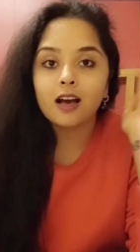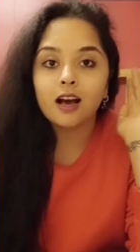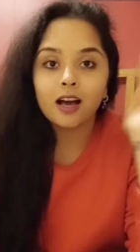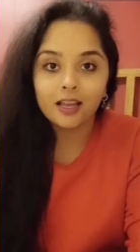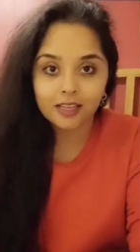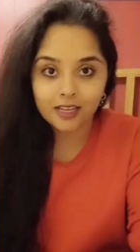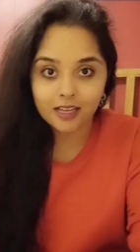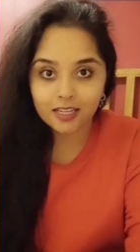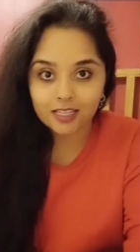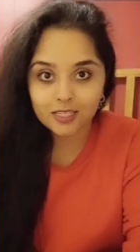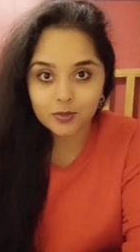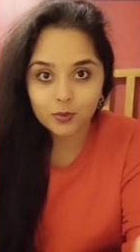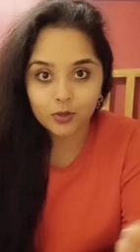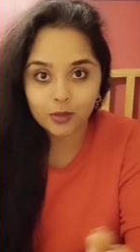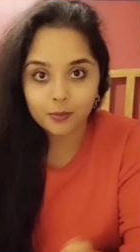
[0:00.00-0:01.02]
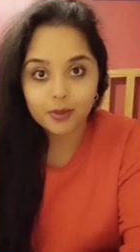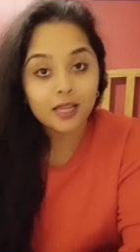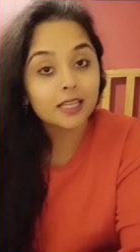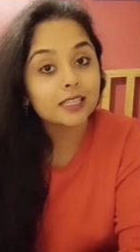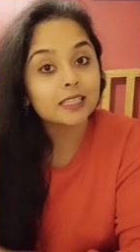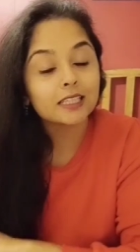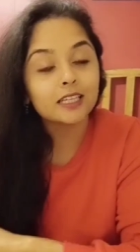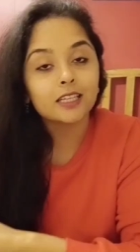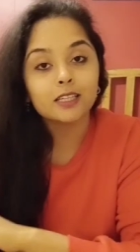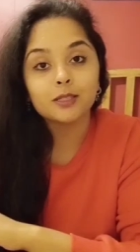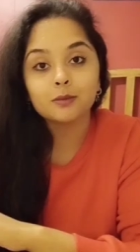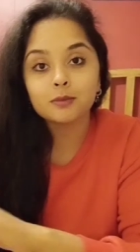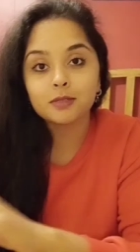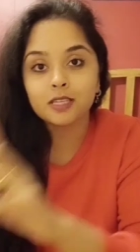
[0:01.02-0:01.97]
Hi guys, welcome back.
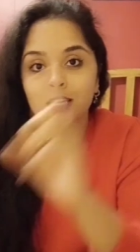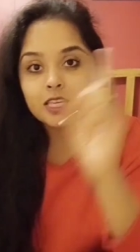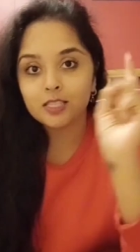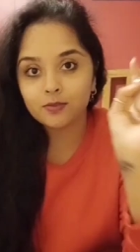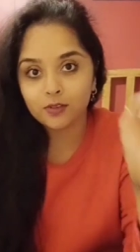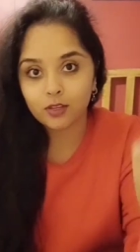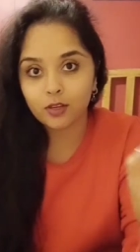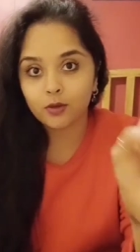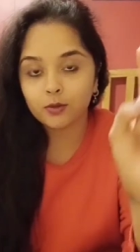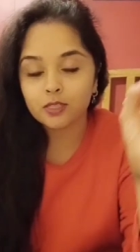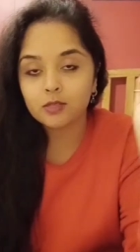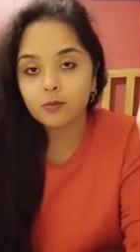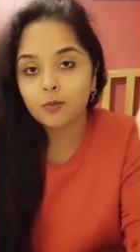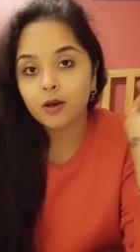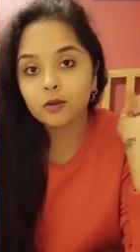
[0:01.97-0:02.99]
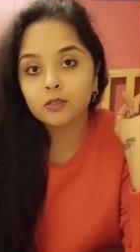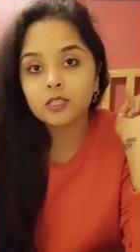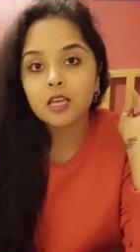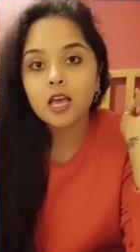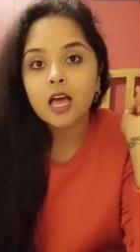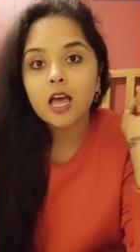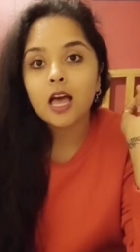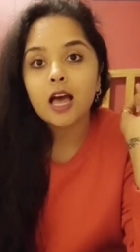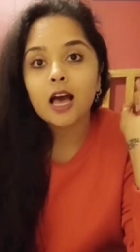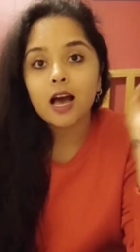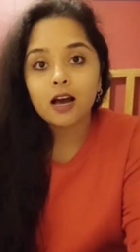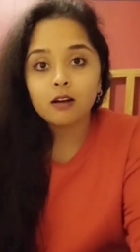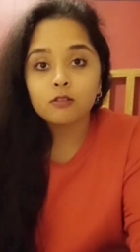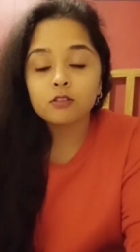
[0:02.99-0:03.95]
Today's video is about
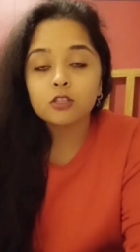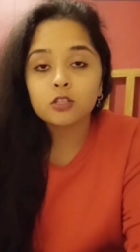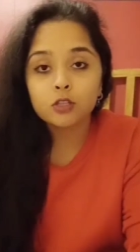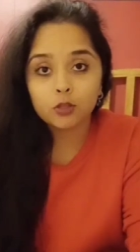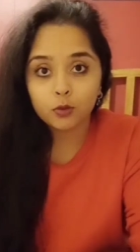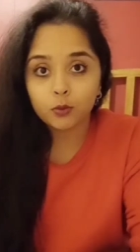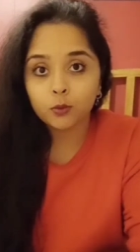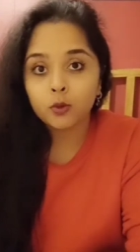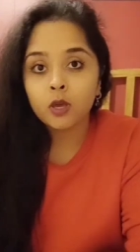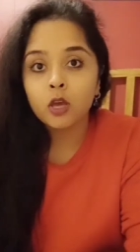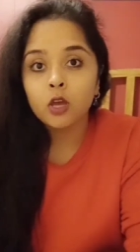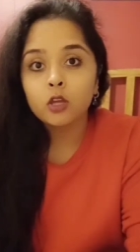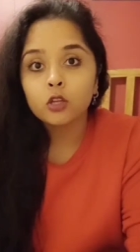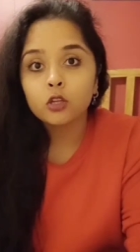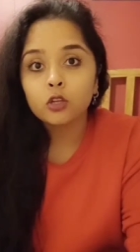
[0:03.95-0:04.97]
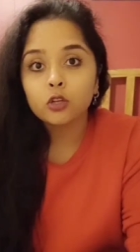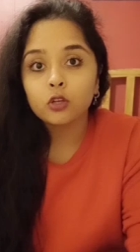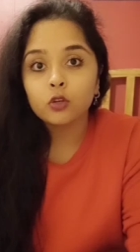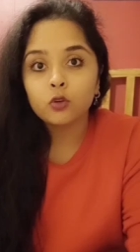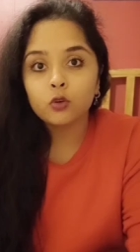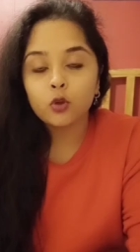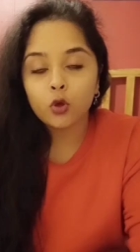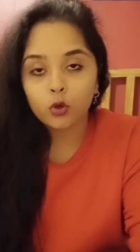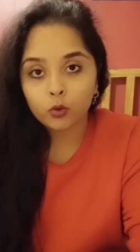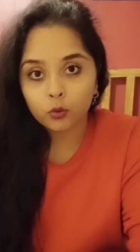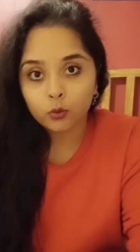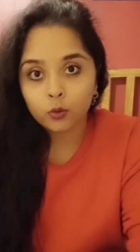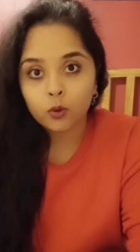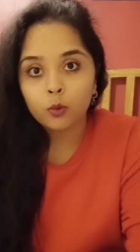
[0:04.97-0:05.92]
how to know
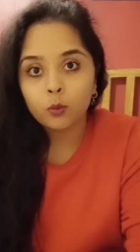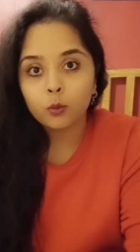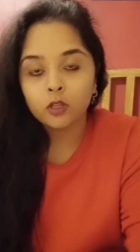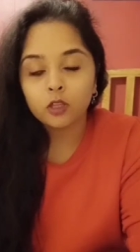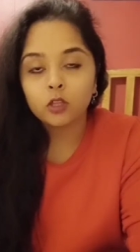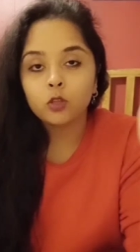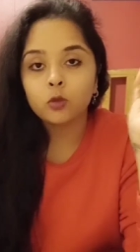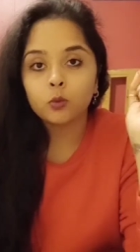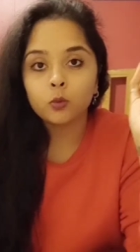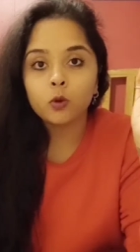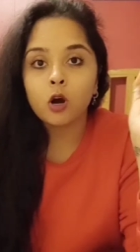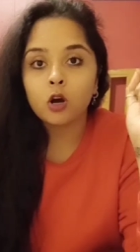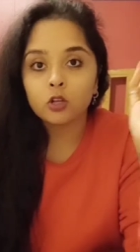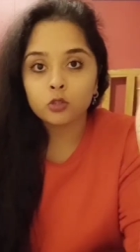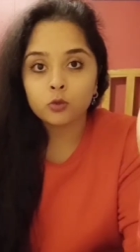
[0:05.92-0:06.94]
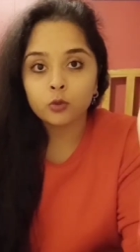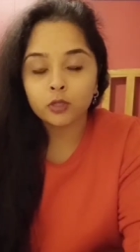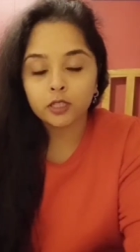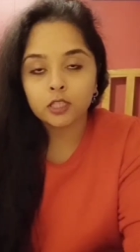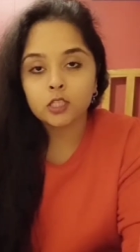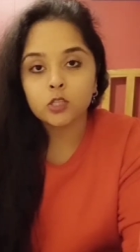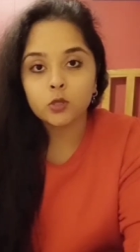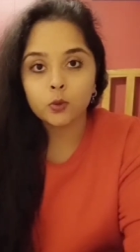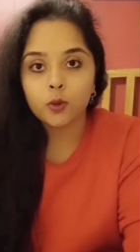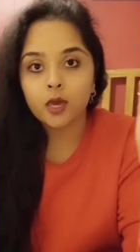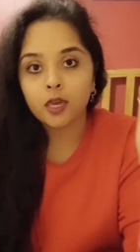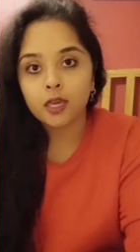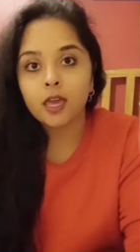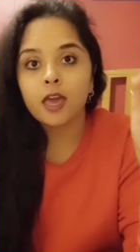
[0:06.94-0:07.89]
when you are talking to
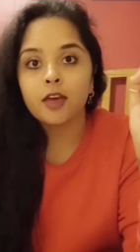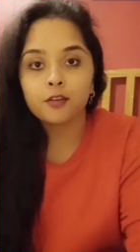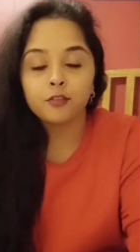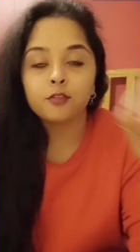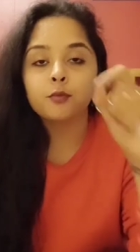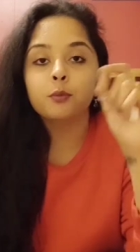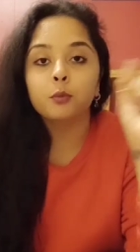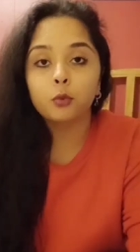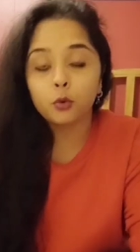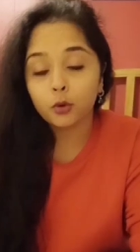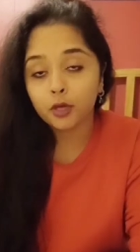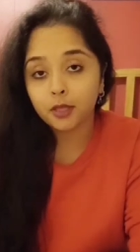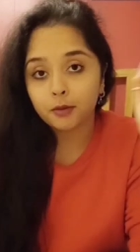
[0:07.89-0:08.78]
a F-boy.